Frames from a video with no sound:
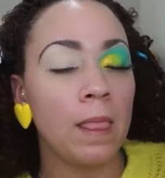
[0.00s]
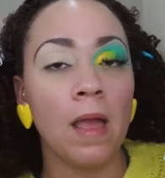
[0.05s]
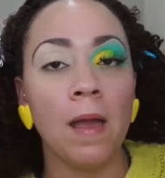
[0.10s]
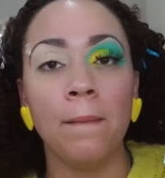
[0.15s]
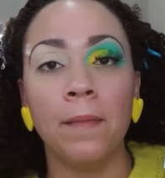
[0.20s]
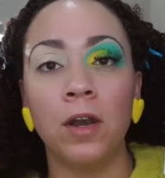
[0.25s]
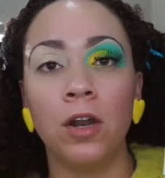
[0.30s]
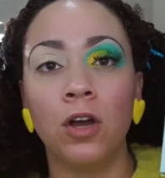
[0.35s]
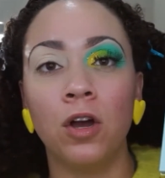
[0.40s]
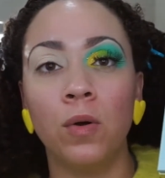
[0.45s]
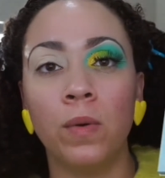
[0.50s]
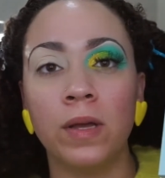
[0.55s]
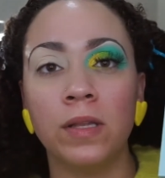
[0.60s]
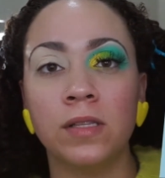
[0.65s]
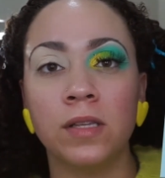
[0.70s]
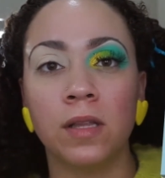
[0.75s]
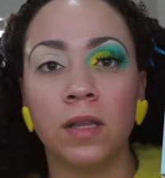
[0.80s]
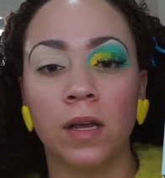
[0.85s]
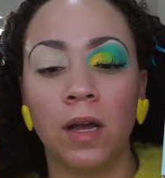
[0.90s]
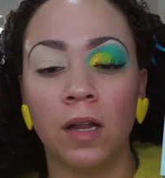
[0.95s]
I'm going to go
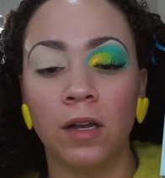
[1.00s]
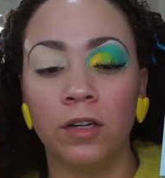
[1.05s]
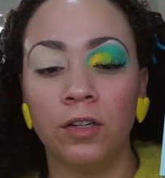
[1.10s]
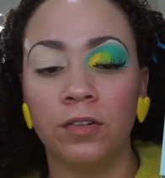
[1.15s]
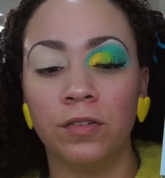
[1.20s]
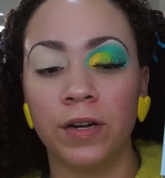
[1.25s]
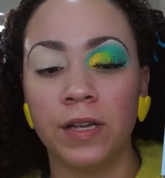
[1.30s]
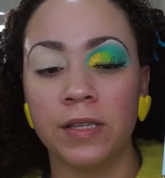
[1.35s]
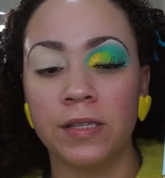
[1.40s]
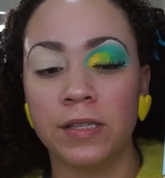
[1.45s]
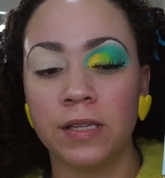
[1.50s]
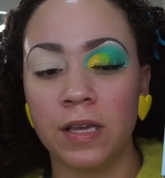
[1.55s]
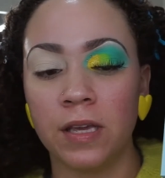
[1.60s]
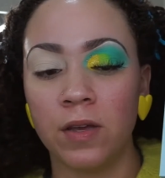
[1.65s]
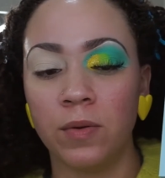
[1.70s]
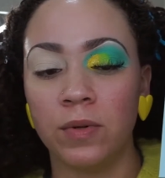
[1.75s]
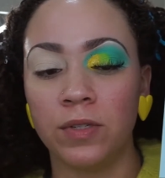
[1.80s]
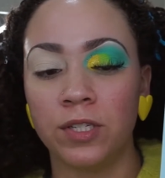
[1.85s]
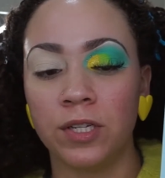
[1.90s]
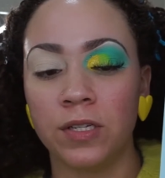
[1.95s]
into the color green
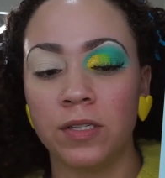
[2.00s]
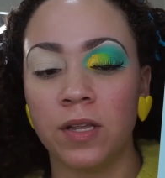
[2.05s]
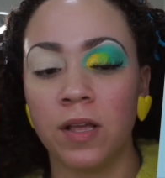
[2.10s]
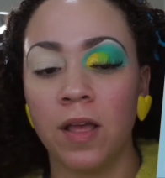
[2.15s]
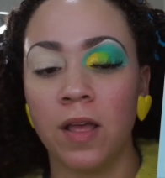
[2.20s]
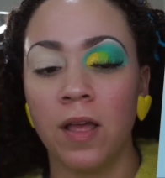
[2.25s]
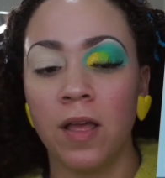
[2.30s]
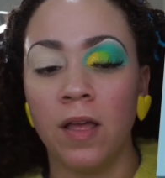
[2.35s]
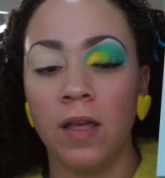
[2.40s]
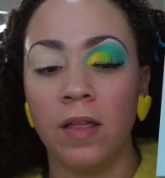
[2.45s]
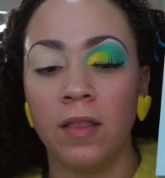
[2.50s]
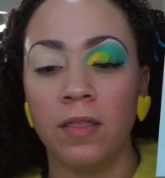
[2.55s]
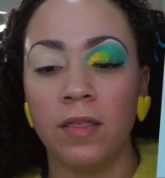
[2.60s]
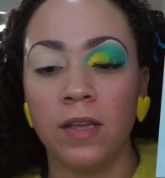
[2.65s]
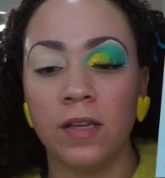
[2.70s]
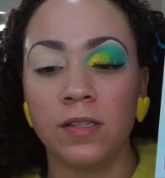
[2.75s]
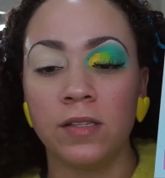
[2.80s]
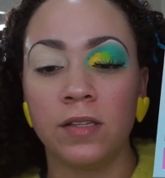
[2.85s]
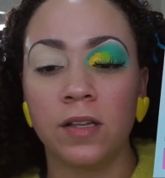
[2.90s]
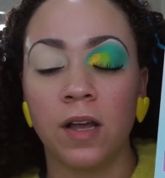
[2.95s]
tea, which is
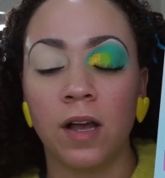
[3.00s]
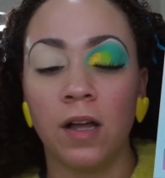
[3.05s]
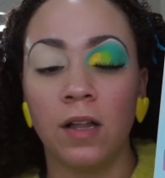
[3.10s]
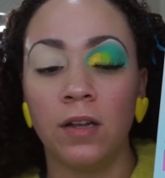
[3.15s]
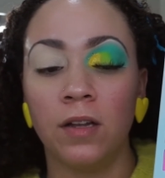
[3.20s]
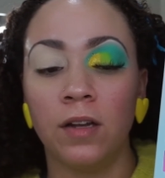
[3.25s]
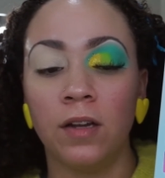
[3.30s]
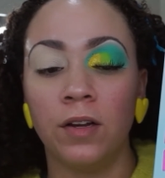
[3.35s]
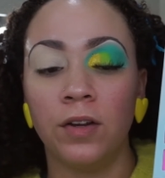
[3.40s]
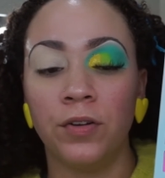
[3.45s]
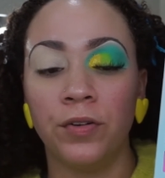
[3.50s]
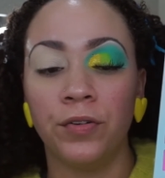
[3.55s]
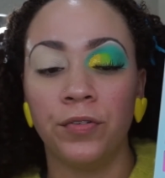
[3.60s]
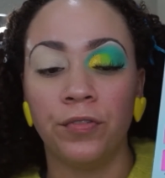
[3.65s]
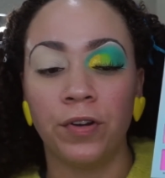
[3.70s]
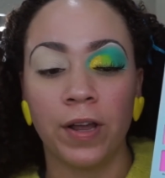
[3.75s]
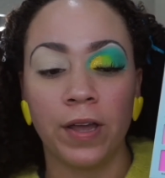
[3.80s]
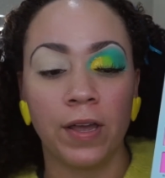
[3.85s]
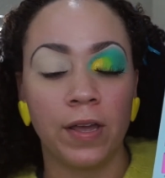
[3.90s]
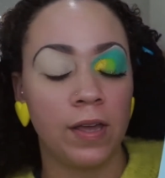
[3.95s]
this color
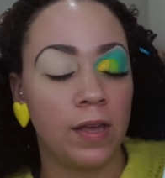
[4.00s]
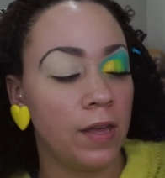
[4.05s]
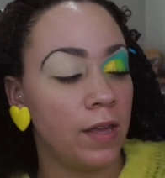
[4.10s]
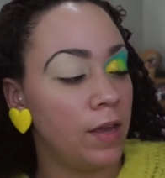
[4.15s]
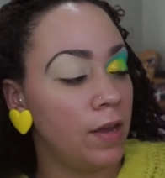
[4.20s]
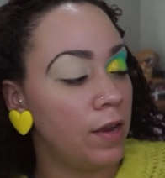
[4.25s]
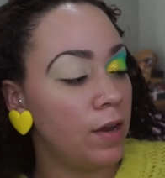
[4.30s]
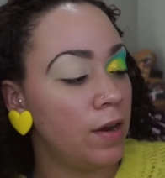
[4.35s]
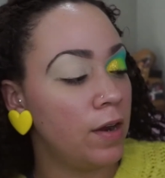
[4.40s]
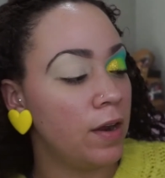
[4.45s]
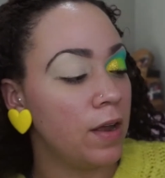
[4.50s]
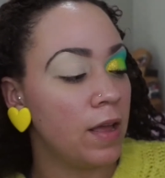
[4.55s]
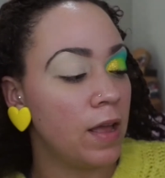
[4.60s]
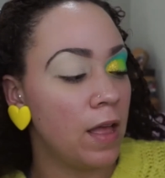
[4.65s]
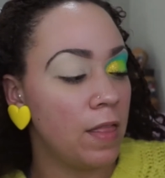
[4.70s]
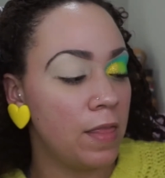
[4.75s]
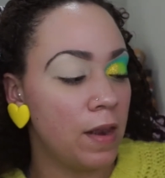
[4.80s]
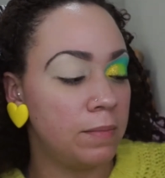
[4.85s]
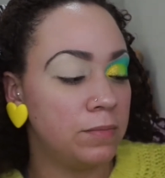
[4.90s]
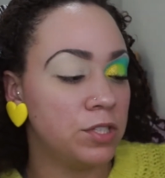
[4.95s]
right here,
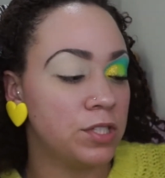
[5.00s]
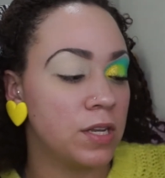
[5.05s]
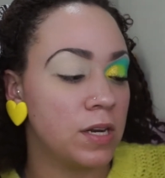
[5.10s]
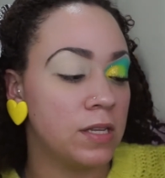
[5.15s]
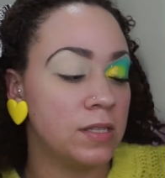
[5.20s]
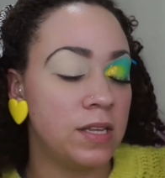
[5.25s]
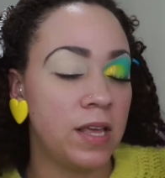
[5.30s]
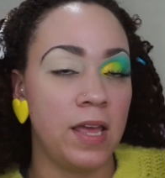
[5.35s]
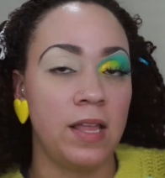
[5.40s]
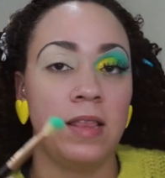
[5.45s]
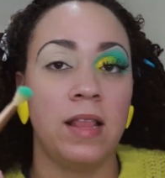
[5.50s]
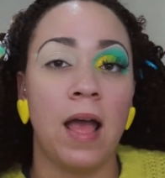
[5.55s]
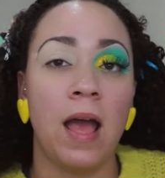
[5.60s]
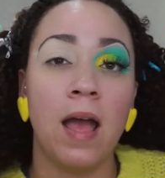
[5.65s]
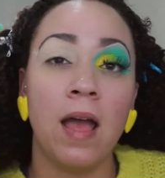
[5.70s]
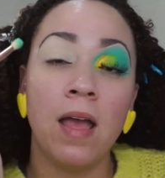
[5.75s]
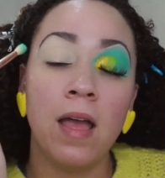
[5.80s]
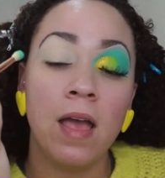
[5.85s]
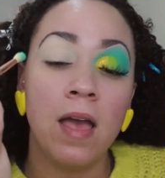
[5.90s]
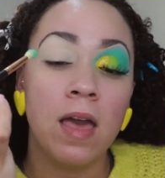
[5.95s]
and then I'm just going to take
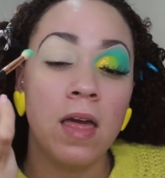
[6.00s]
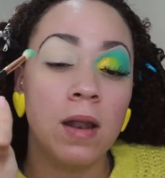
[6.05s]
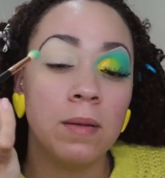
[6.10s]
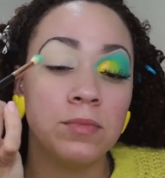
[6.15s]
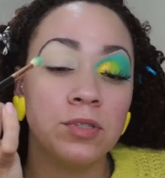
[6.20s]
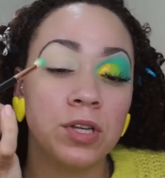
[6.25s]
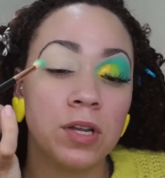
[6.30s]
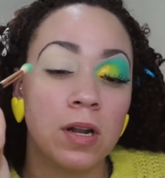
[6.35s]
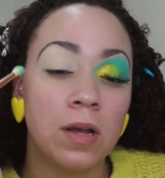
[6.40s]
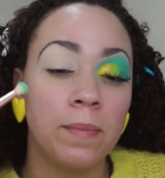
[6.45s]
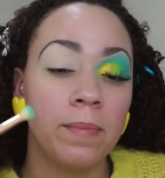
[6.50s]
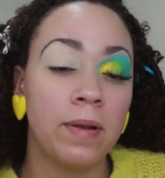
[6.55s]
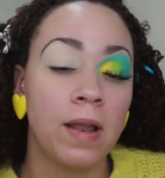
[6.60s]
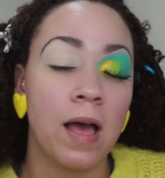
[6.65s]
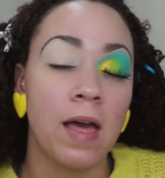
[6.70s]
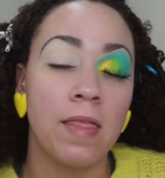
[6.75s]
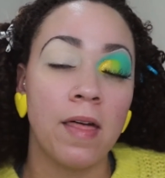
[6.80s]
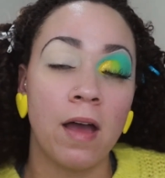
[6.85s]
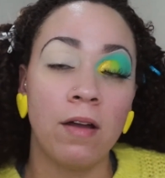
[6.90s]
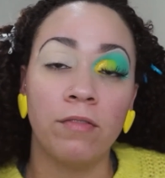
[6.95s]
that and I'm just going to
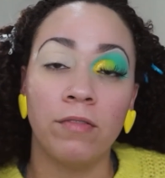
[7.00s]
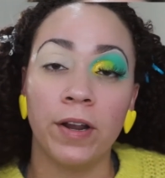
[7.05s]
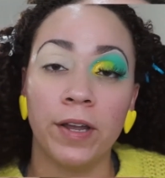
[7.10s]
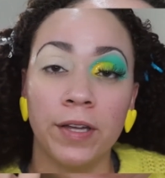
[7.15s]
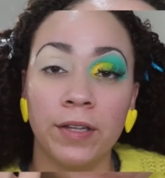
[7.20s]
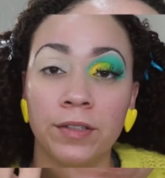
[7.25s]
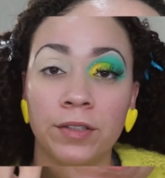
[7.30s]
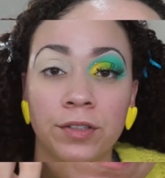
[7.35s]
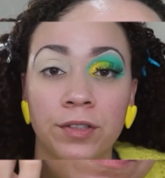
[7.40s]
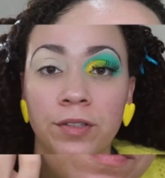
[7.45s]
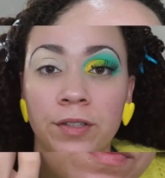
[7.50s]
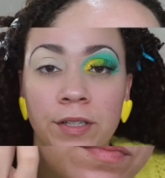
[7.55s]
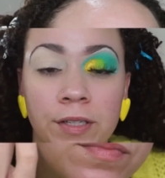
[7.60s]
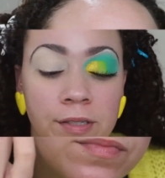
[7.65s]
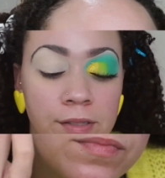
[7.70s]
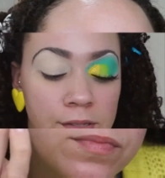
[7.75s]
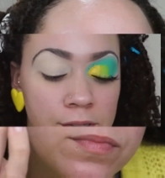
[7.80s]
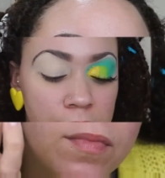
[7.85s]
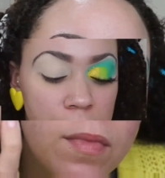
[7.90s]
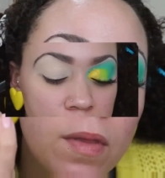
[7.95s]
apply that right in the
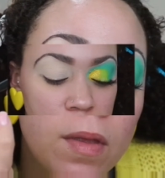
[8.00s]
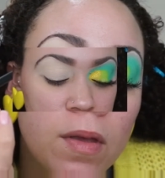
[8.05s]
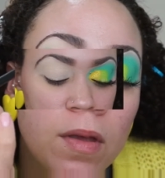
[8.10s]
crease.